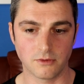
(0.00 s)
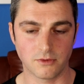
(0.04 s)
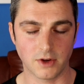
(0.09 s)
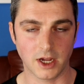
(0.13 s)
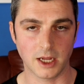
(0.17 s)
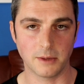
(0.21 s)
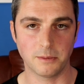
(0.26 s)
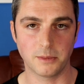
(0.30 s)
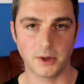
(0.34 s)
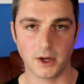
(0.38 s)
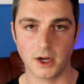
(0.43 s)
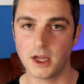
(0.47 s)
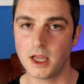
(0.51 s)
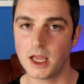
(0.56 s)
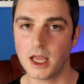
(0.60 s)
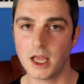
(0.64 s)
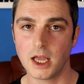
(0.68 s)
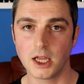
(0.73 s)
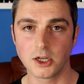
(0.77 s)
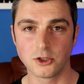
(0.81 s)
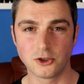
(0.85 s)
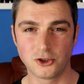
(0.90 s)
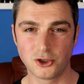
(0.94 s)
vapor,
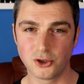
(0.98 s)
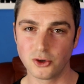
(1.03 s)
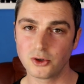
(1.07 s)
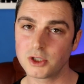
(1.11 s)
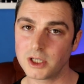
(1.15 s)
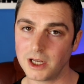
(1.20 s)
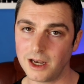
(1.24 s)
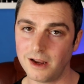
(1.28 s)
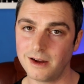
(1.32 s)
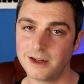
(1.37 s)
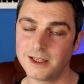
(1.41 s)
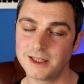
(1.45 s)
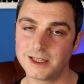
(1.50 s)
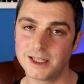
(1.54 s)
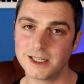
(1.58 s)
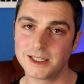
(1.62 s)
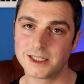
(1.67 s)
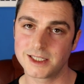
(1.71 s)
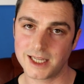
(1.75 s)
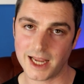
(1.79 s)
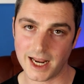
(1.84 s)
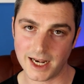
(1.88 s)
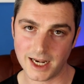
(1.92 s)
just like the
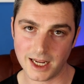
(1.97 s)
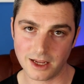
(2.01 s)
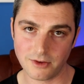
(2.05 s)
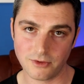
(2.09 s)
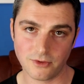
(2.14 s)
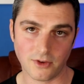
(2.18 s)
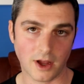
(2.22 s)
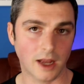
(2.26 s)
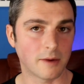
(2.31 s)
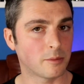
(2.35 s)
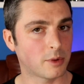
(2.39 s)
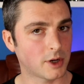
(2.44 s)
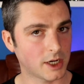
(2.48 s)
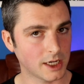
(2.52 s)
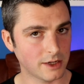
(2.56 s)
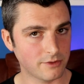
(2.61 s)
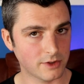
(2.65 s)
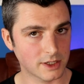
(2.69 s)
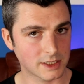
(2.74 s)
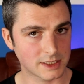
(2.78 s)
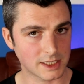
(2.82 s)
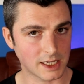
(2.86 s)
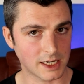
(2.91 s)
Zenith and
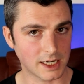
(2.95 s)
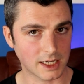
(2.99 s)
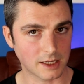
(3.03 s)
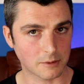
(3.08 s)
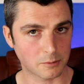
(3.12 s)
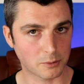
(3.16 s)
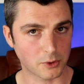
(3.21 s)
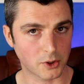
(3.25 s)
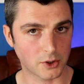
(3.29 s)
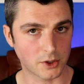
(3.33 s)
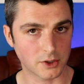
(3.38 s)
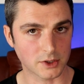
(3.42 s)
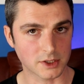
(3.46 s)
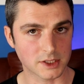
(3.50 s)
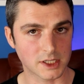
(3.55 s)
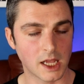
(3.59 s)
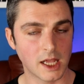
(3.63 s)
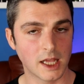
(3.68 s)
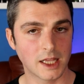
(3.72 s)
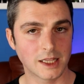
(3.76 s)
previous Innokin products,